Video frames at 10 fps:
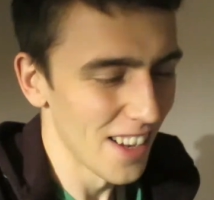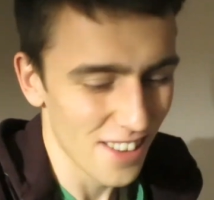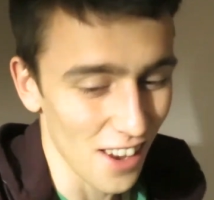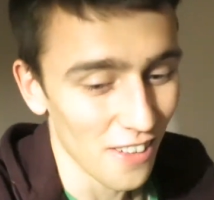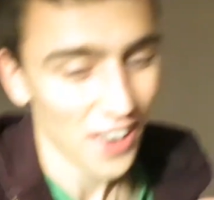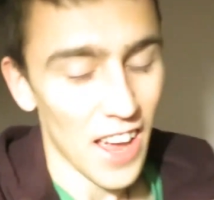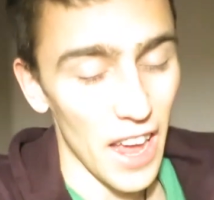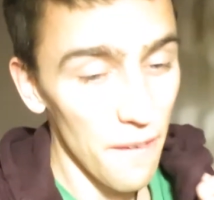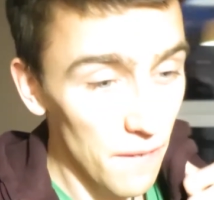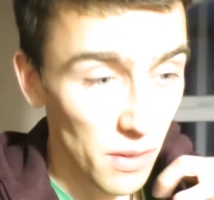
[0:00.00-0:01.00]
so
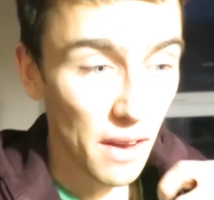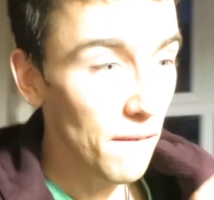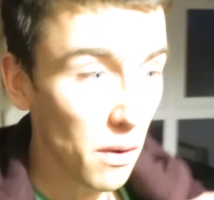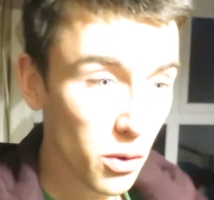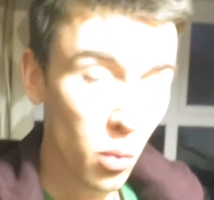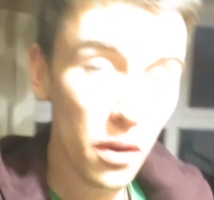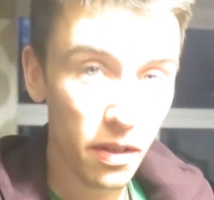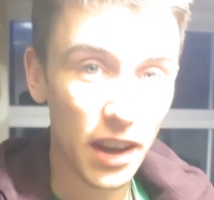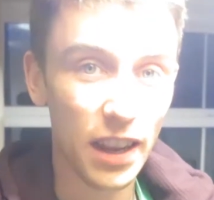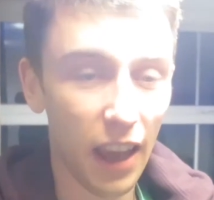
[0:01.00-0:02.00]
if, it, if there was
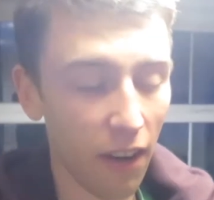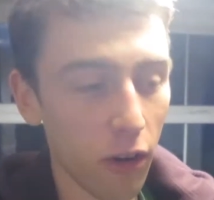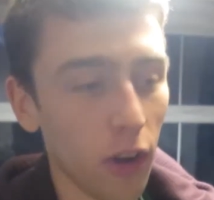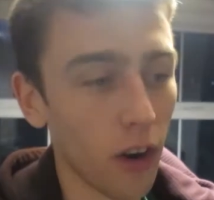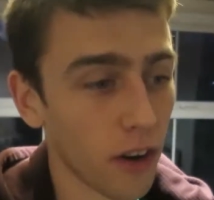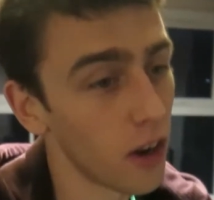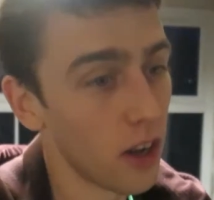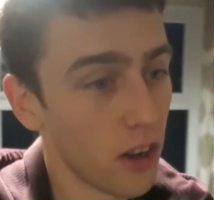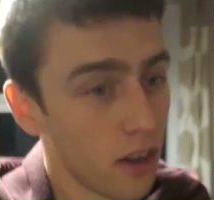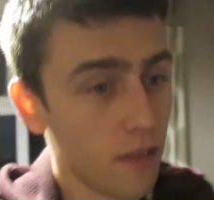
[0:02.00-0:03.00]
one thing in there, it would have gone
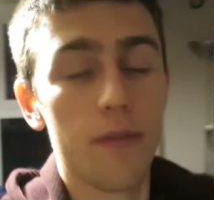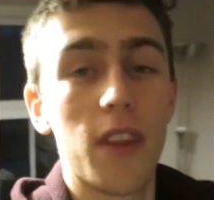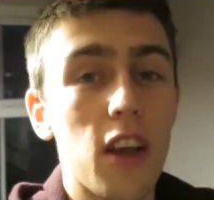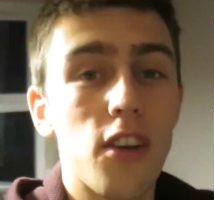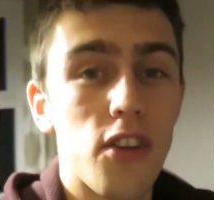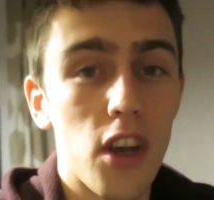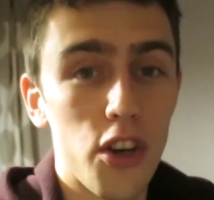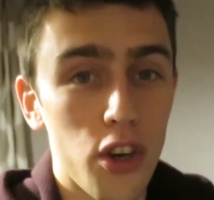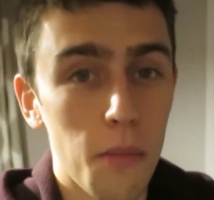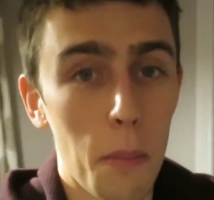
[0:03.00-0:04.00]

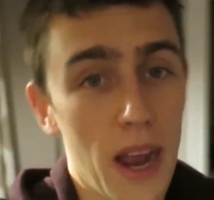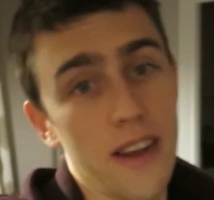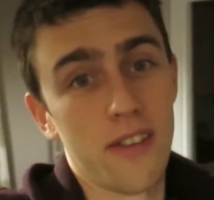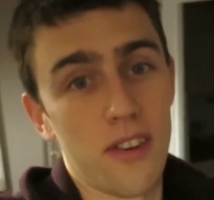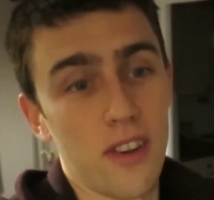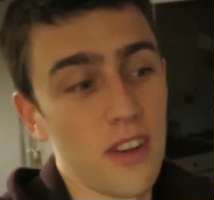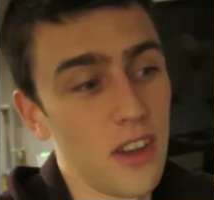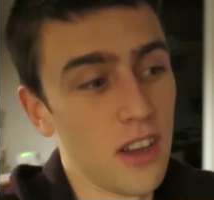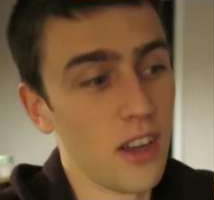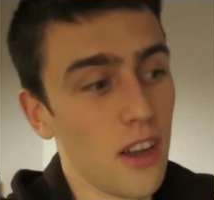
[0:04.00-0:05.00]
assertion passed,
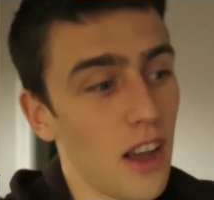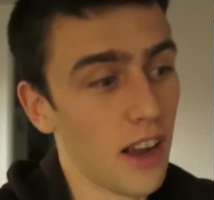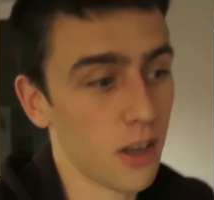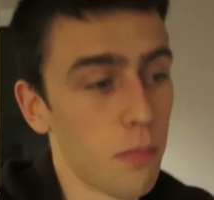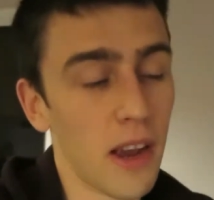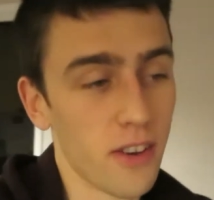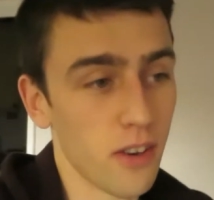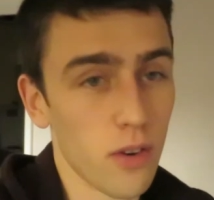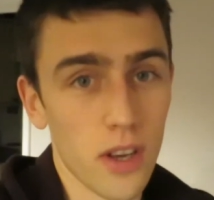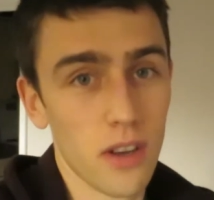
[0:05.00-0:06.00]

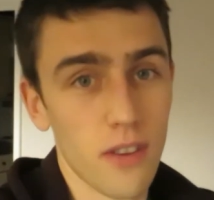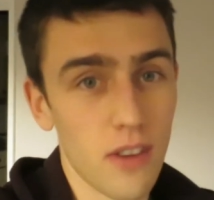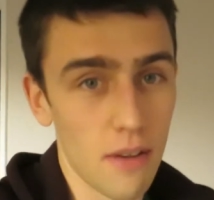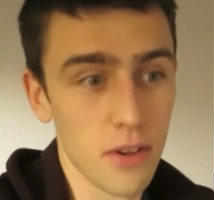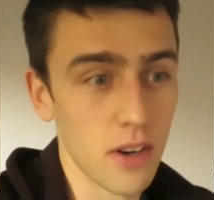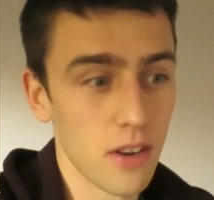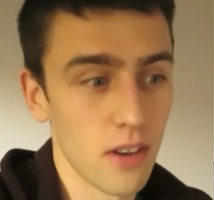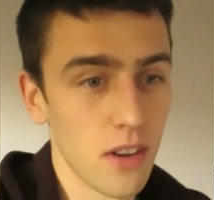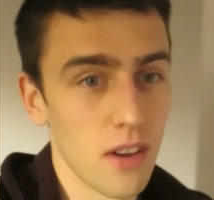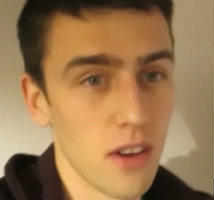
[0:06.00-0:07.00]
expected seven,
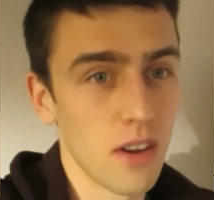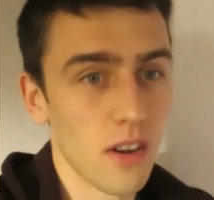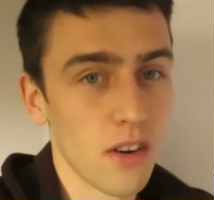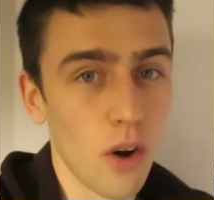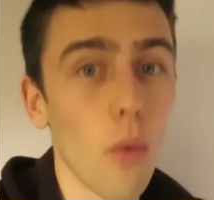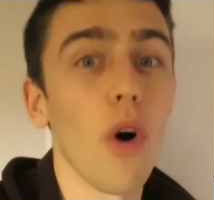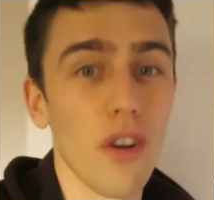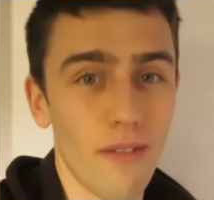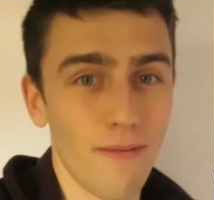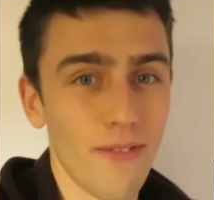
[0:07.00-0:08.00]
got
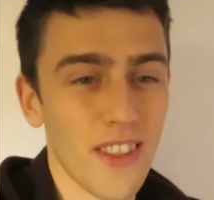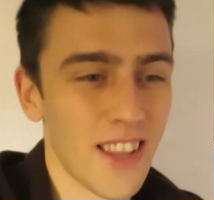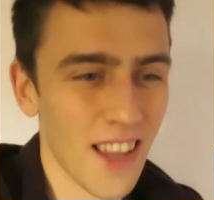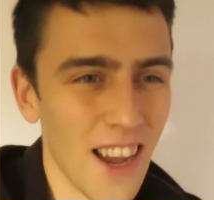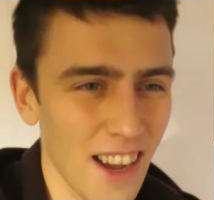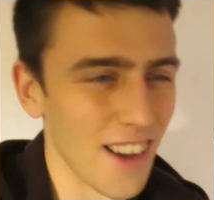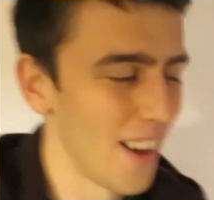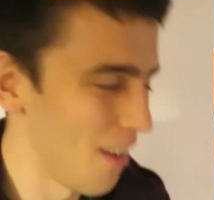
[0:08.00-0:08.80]
one. but